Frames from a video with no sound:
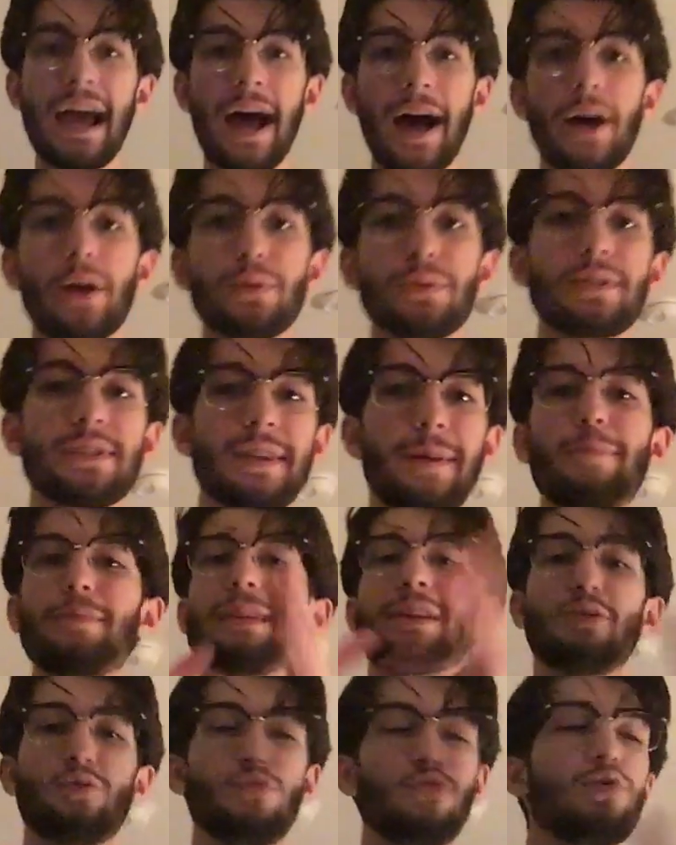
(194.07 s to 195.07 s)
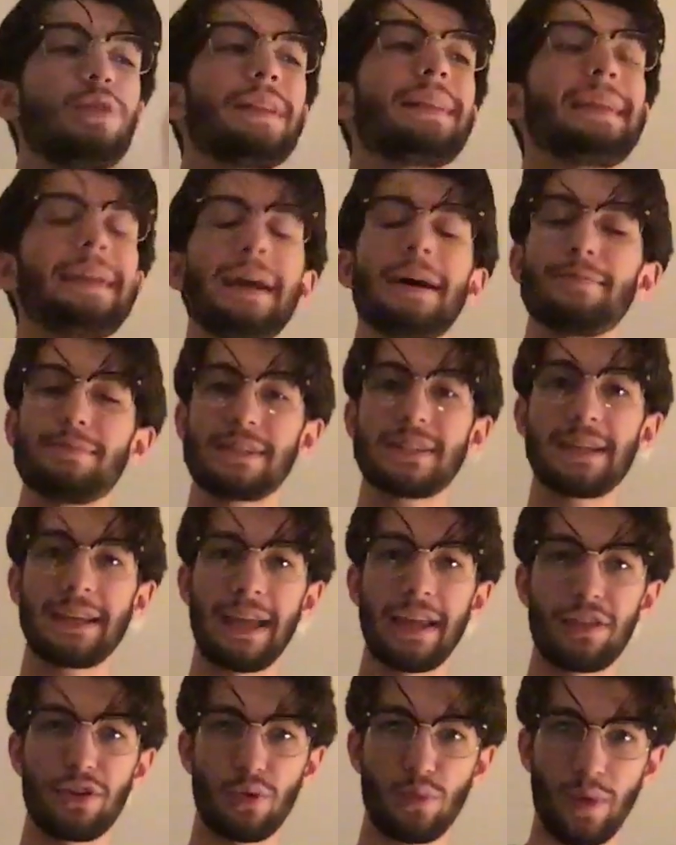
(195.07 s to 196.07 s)
how something really comes
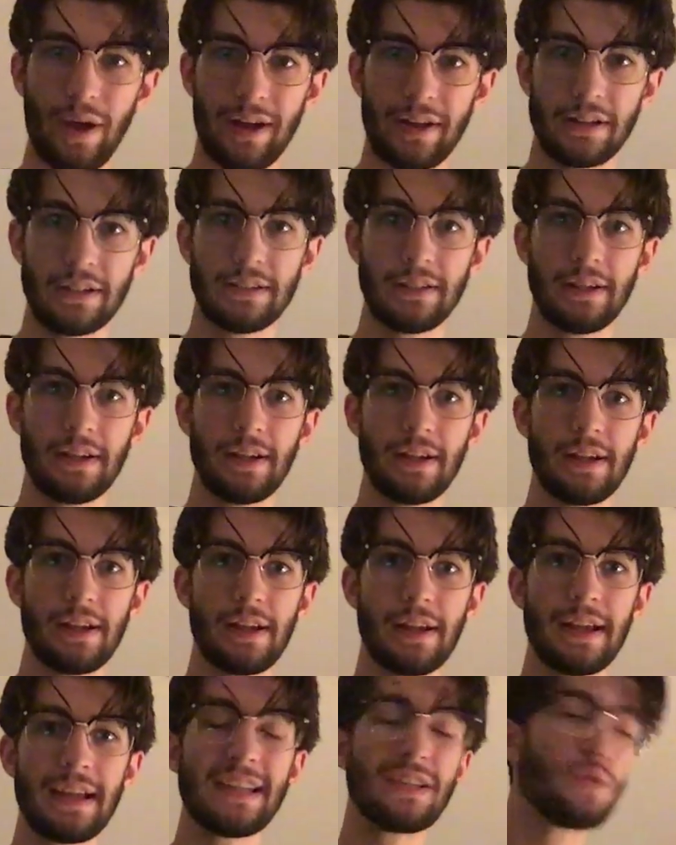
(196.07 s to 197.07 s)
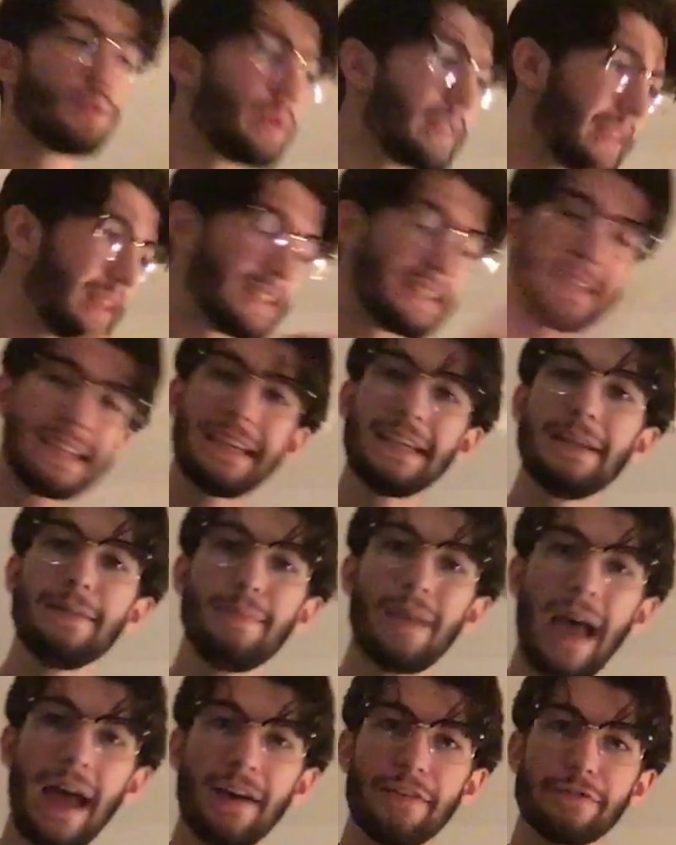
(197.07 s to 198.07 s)
together well, is with a
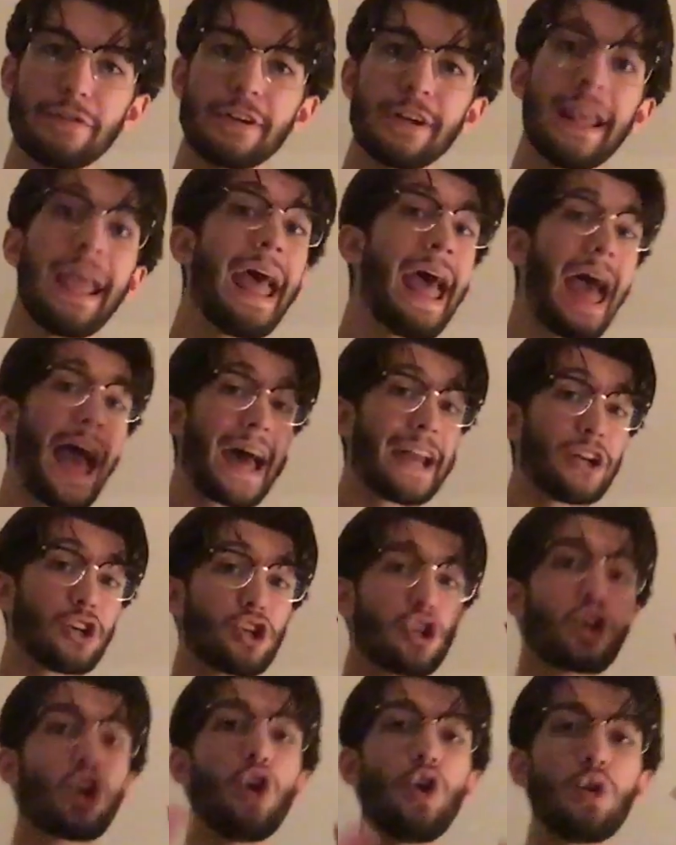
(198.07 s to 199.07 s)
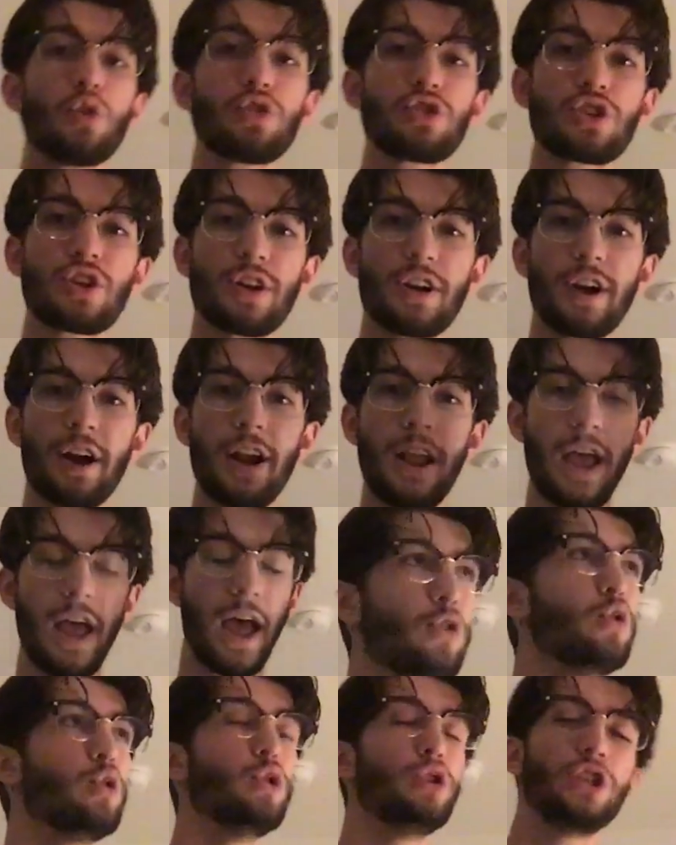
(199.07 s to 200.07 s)
team effort and a culture
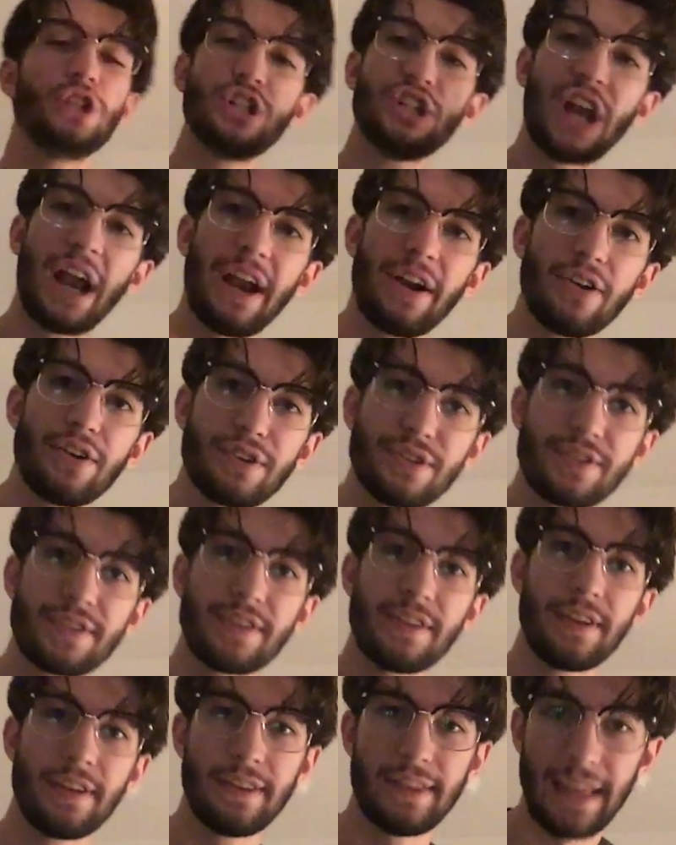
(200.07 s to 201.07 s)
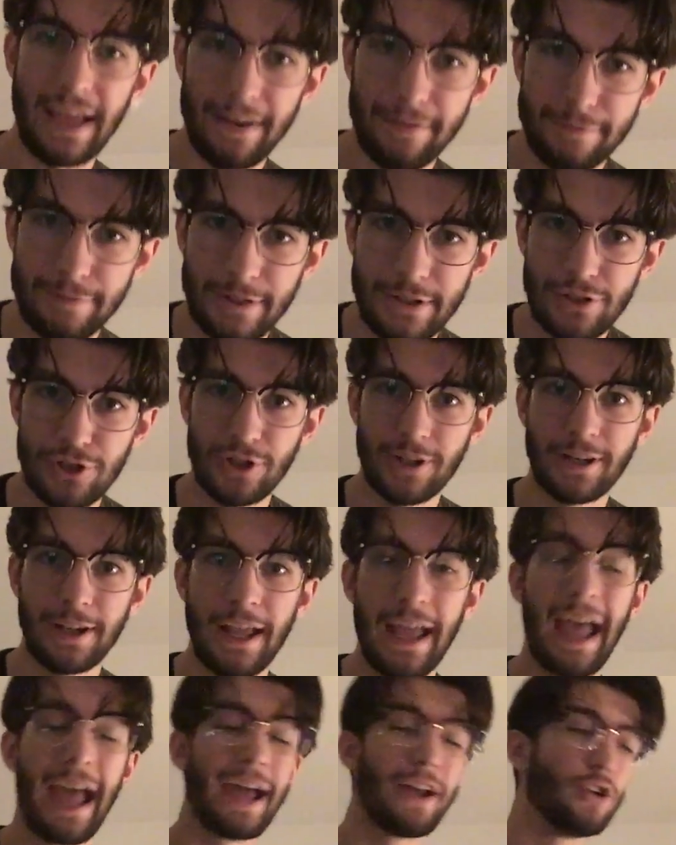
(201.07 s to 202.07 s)
who shares that vision
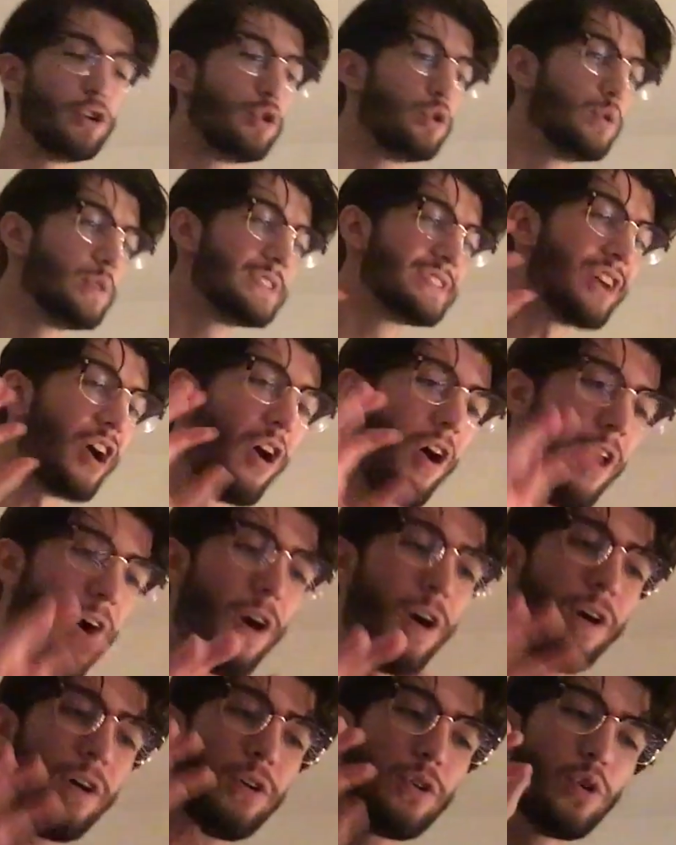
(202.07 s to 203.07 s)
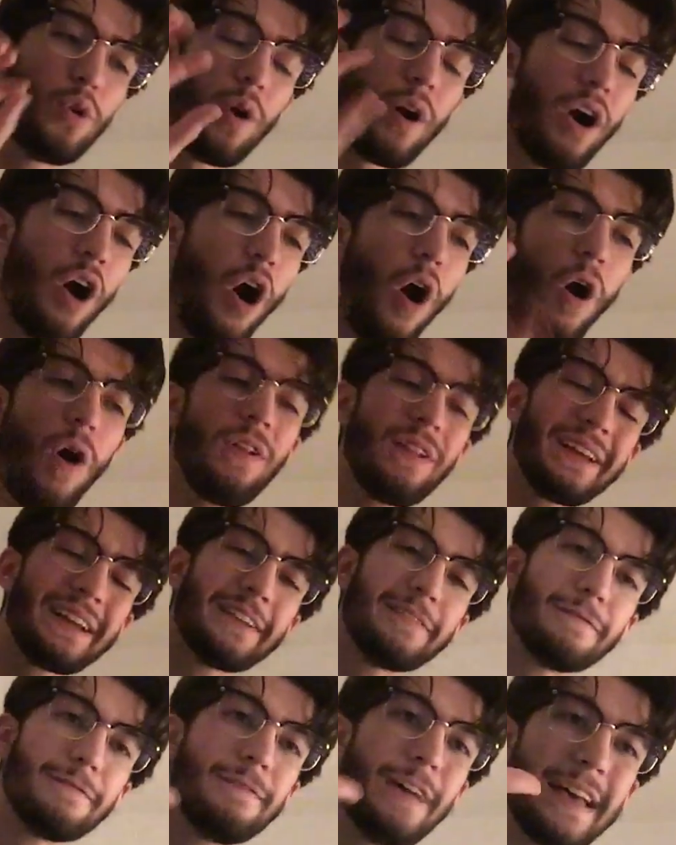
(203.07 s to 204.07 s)
and who are all
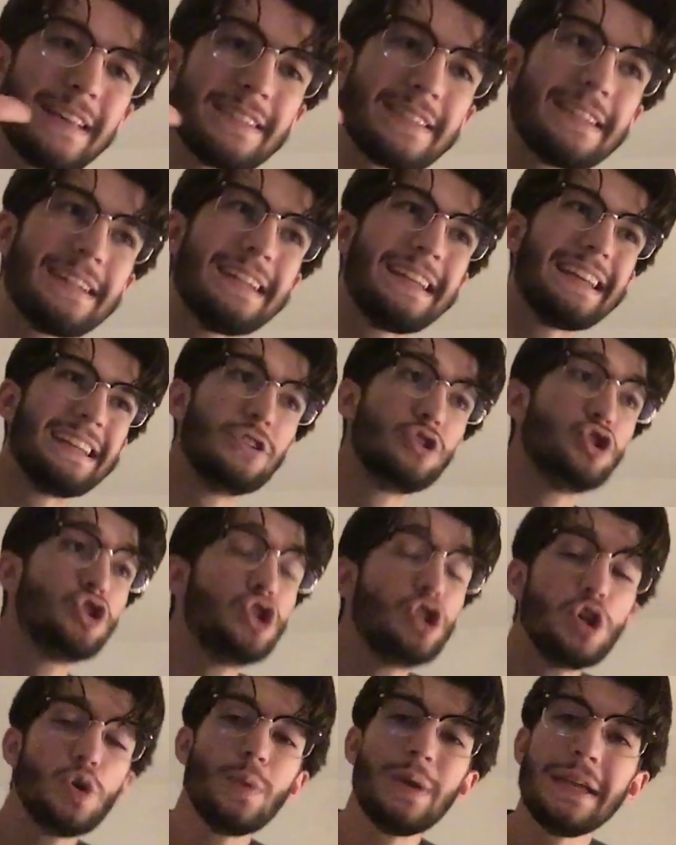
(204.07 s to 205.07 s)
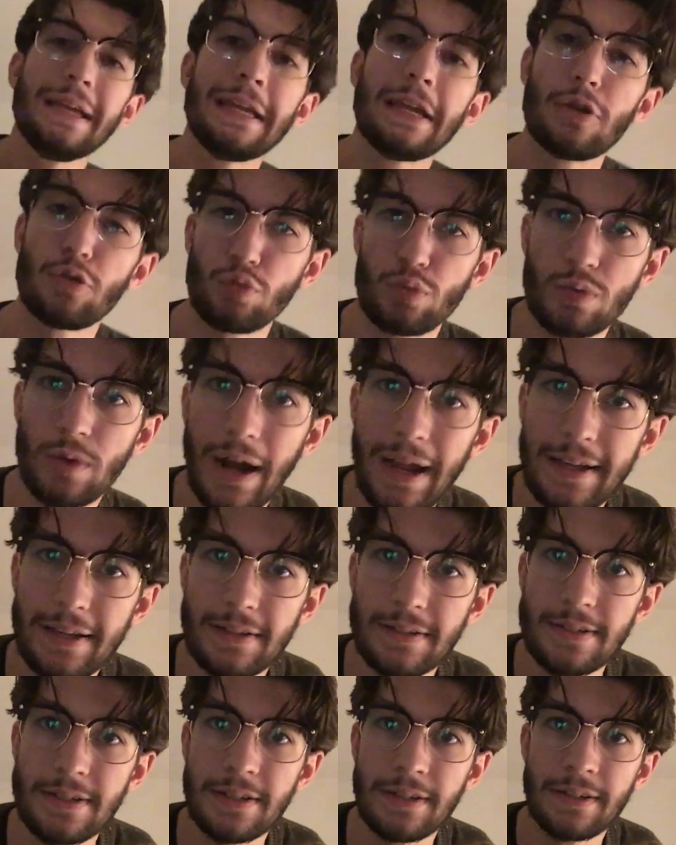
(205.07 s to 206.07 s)
invested in doing it
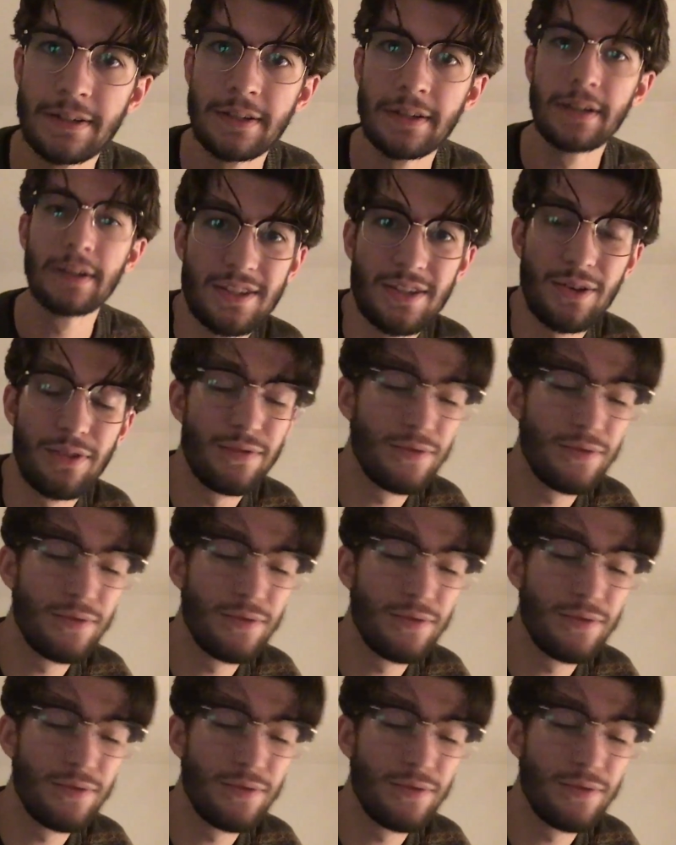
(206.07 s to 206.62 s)
right. So